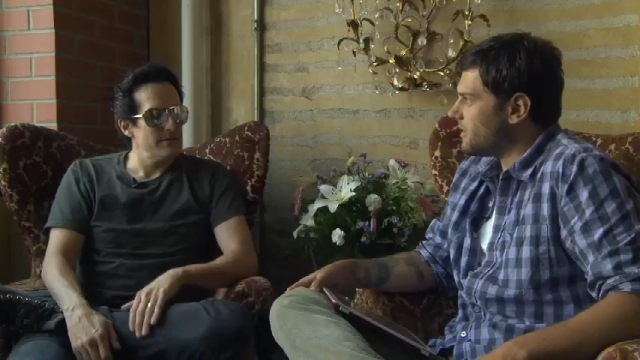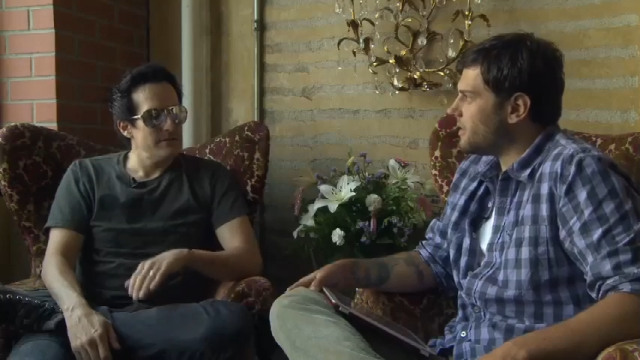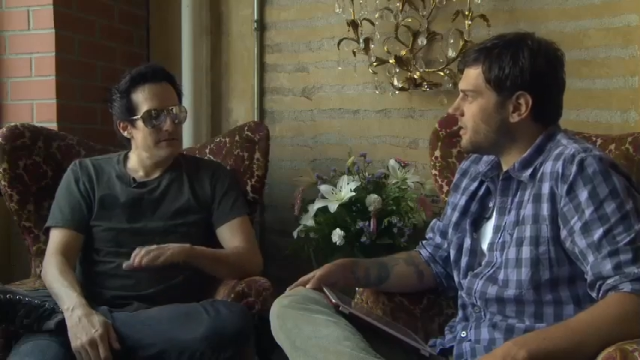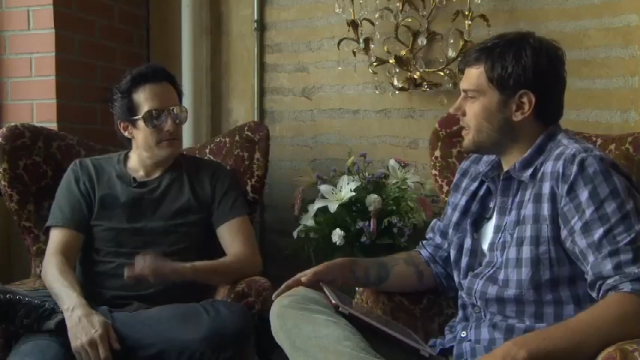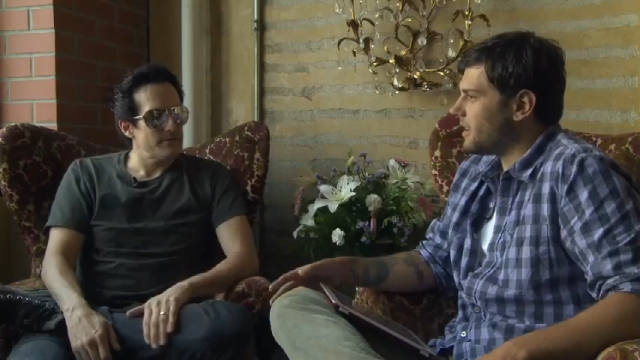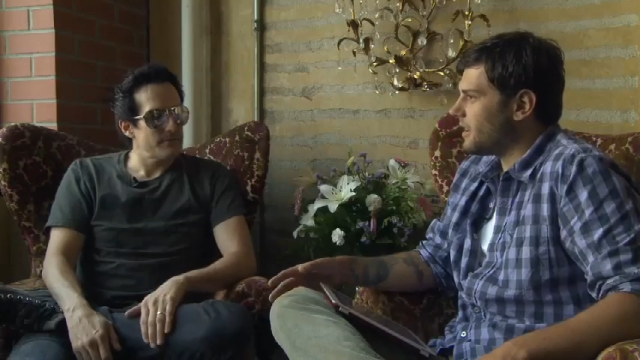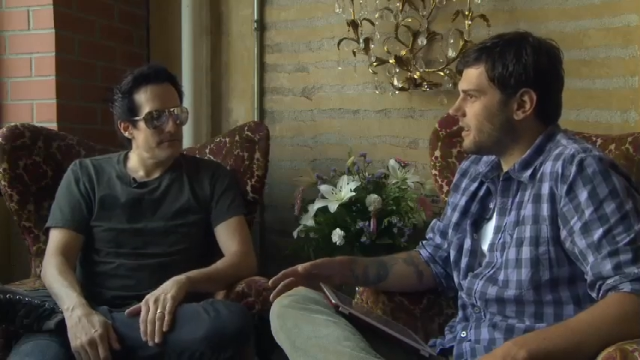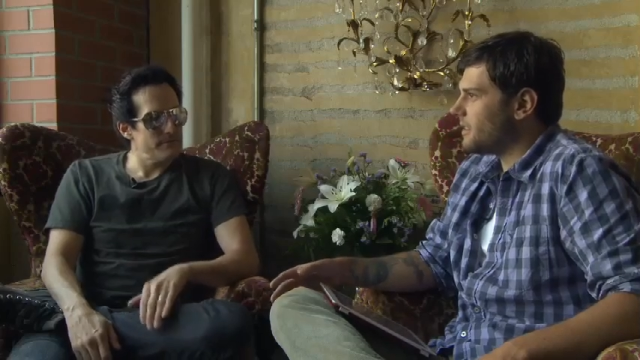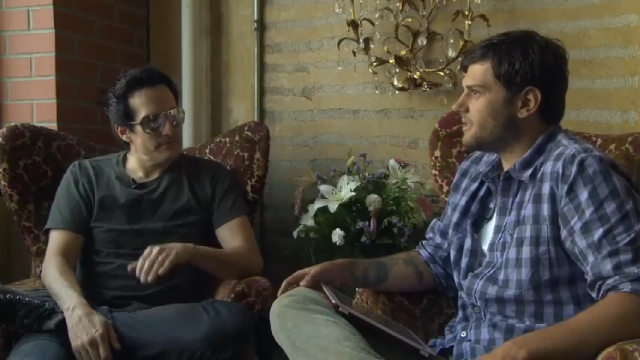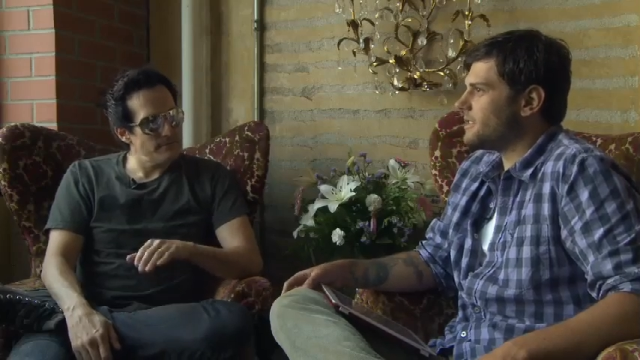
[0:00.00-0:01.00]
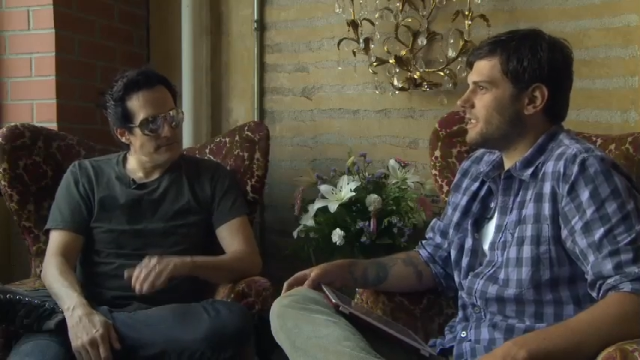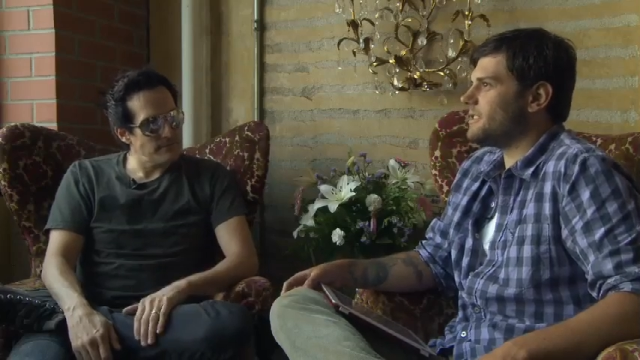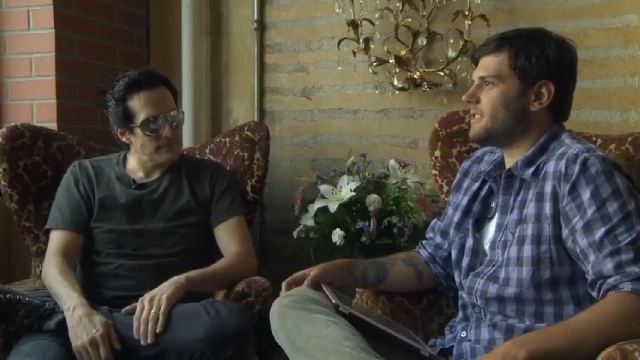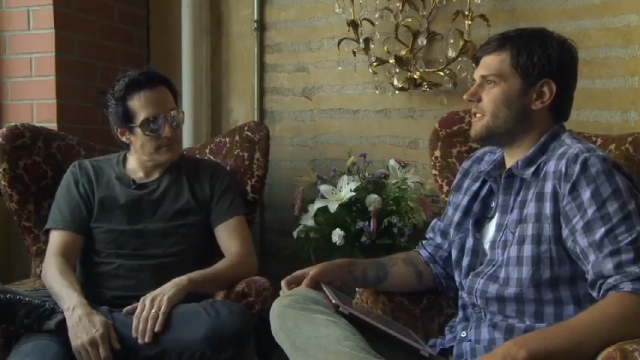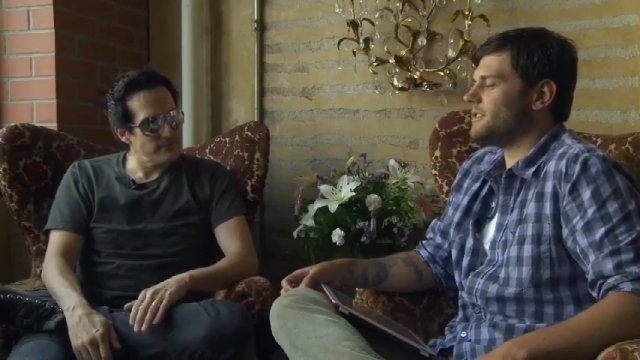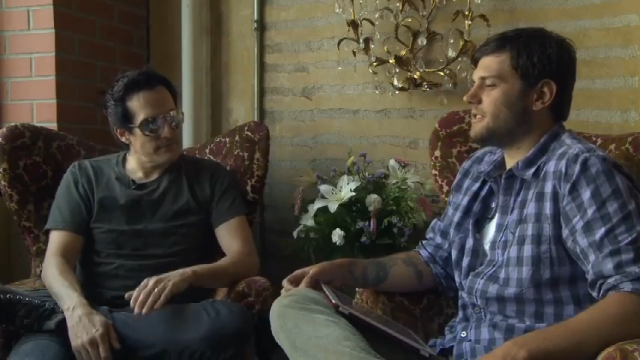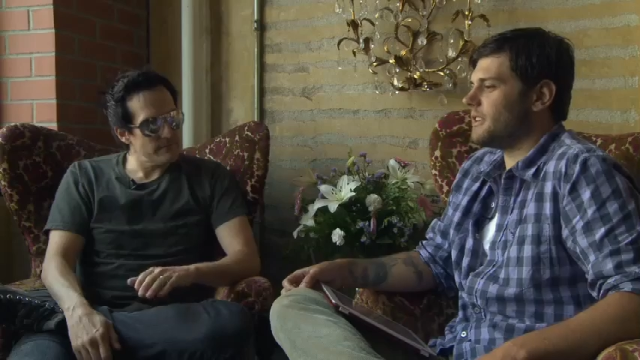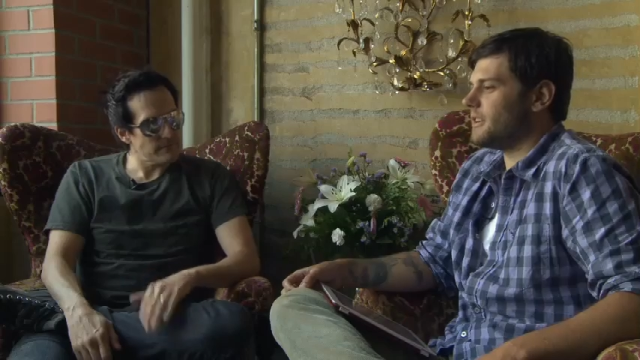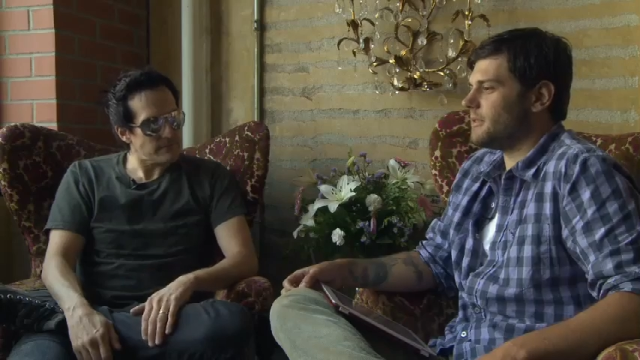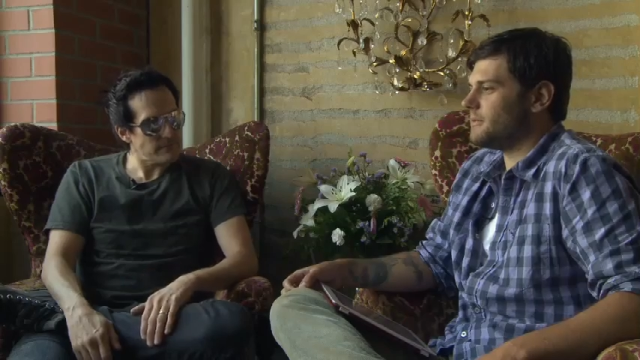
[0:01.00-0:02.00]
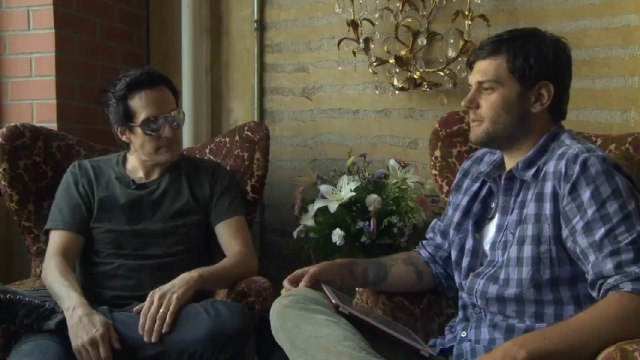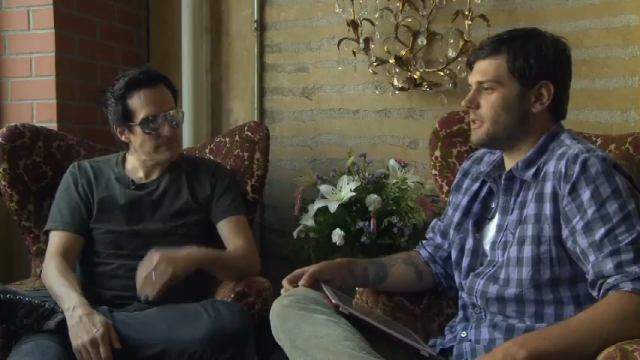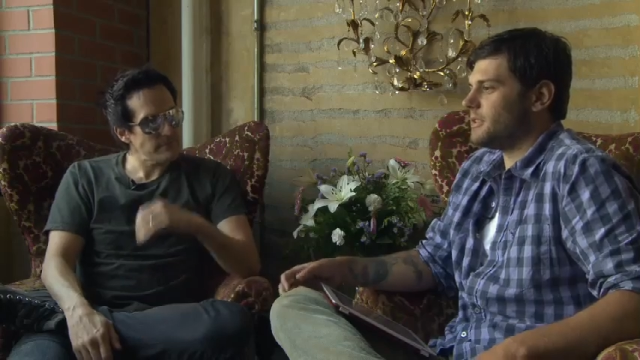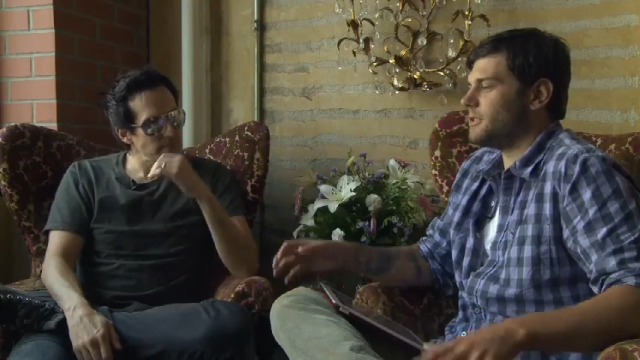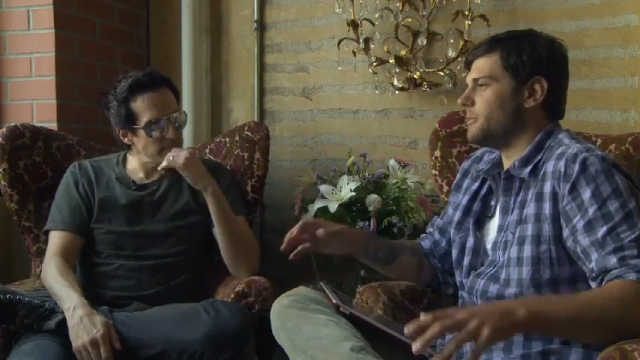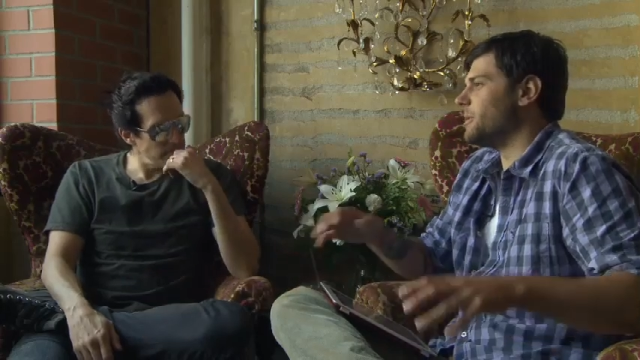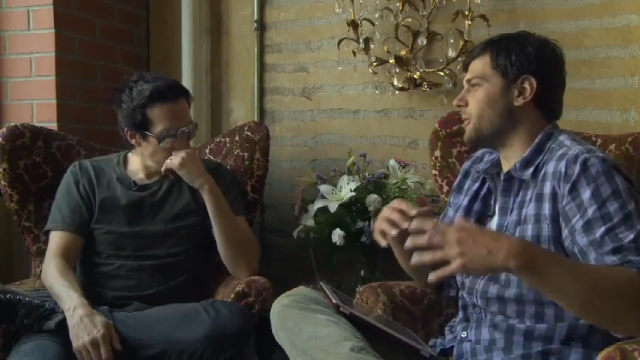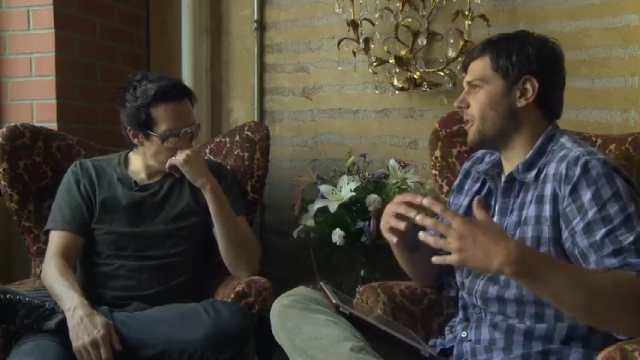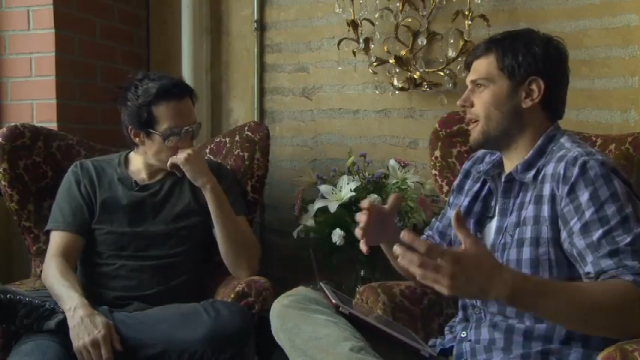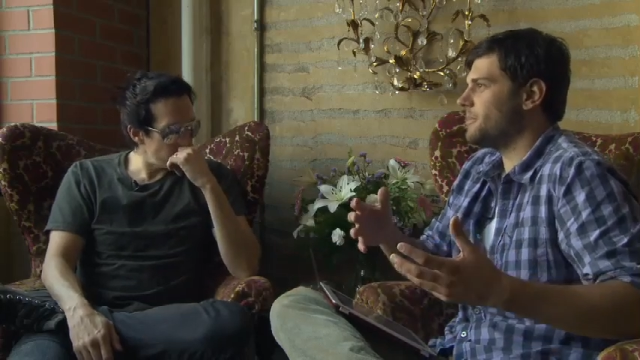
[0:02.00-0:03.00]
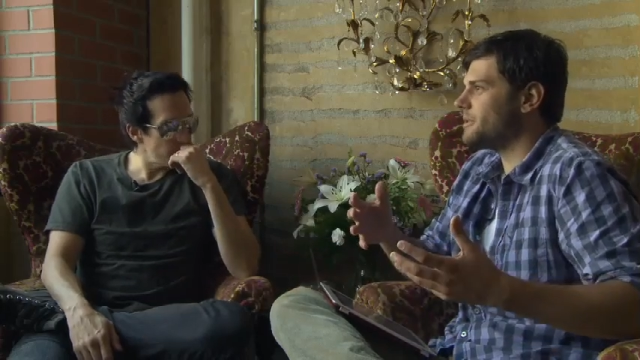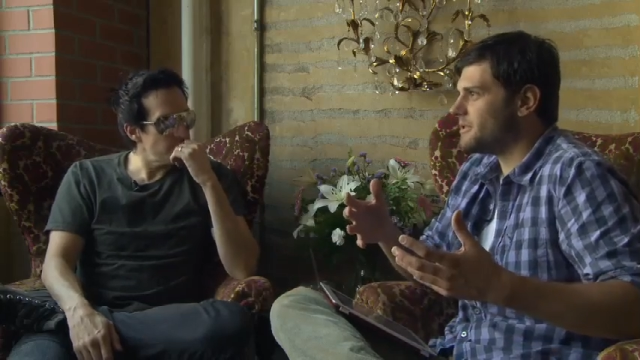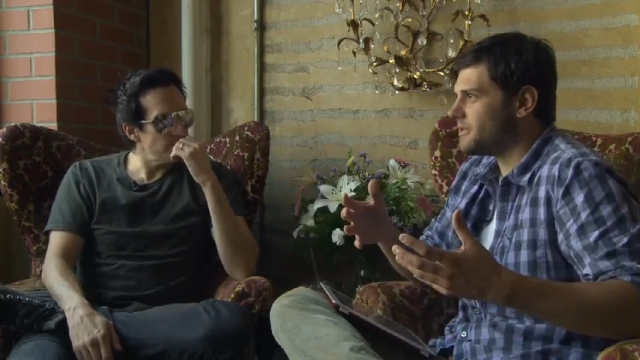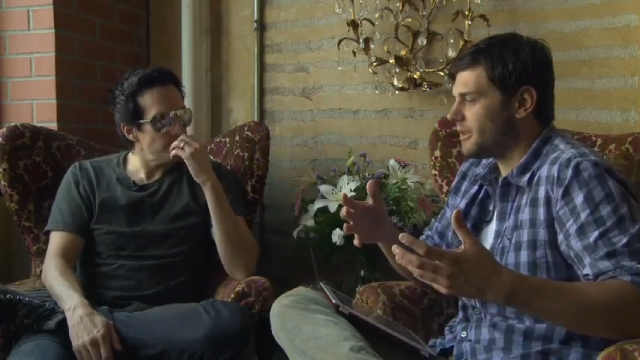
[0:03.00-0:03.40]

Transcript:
Speaker 1: Do you think since there's uh, there's so many more options